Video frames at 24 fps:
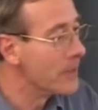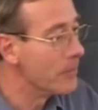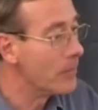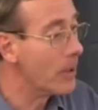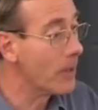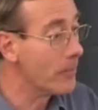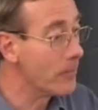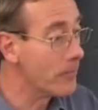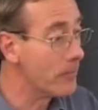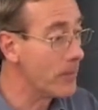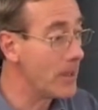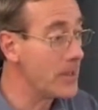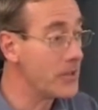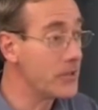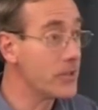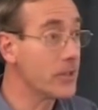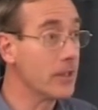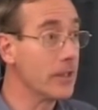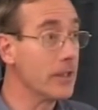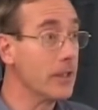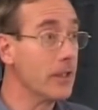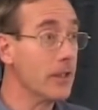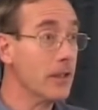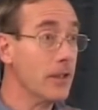But
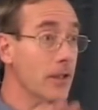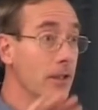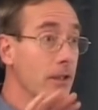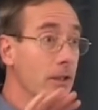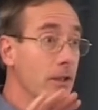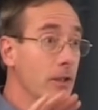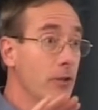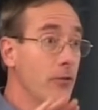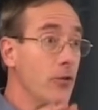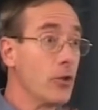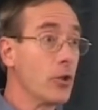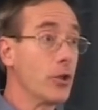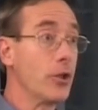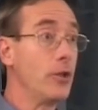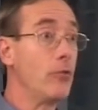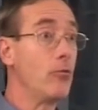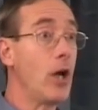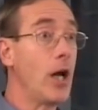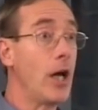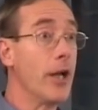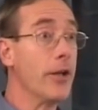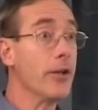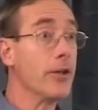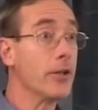basically, if you're going to
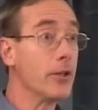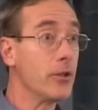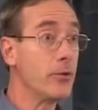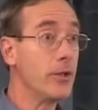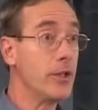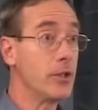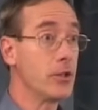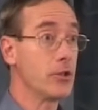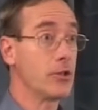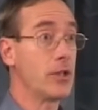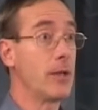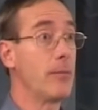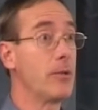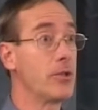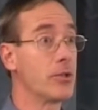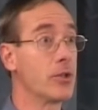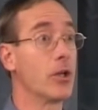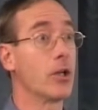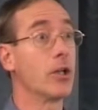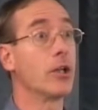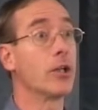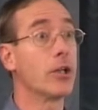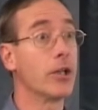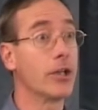run, you need your
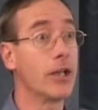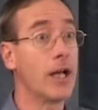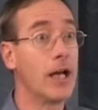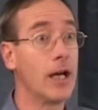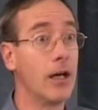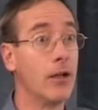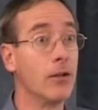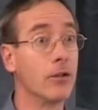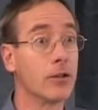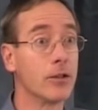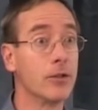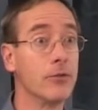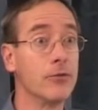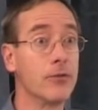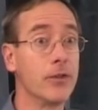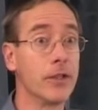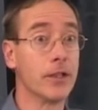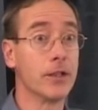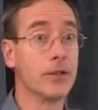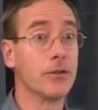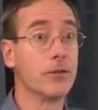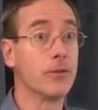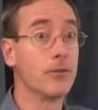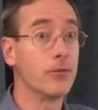semicircular canal
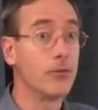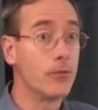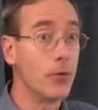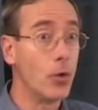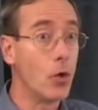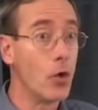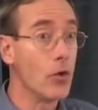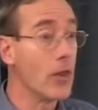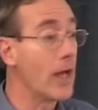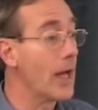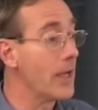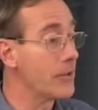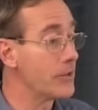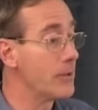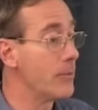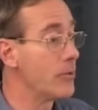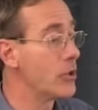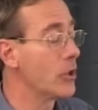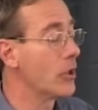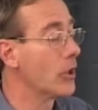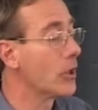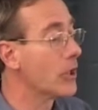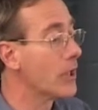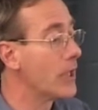configured for that.
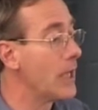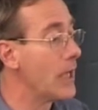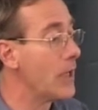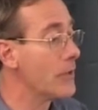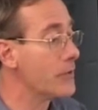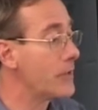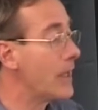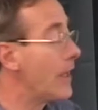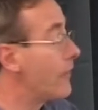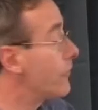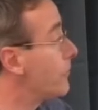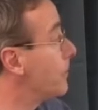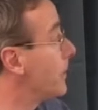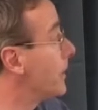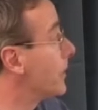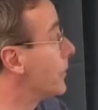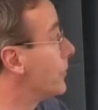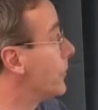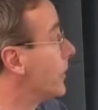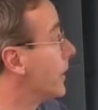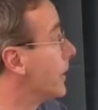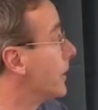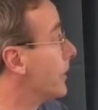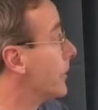Semicircular canals have to be
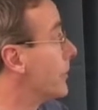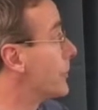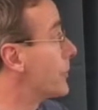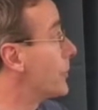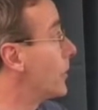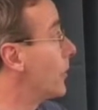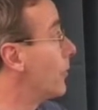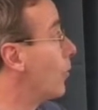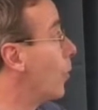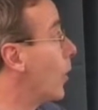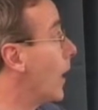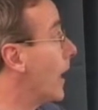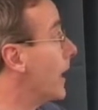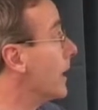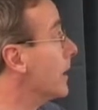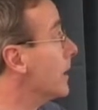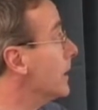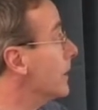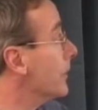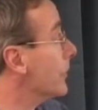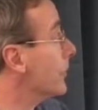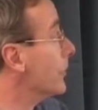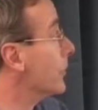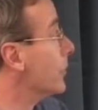configured in a certain way
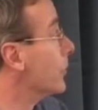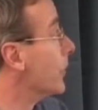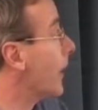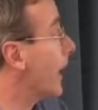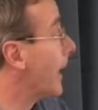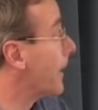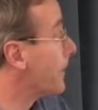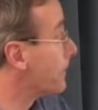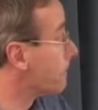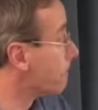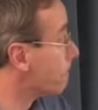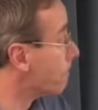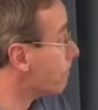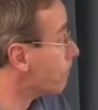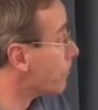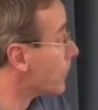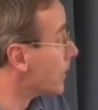to do that.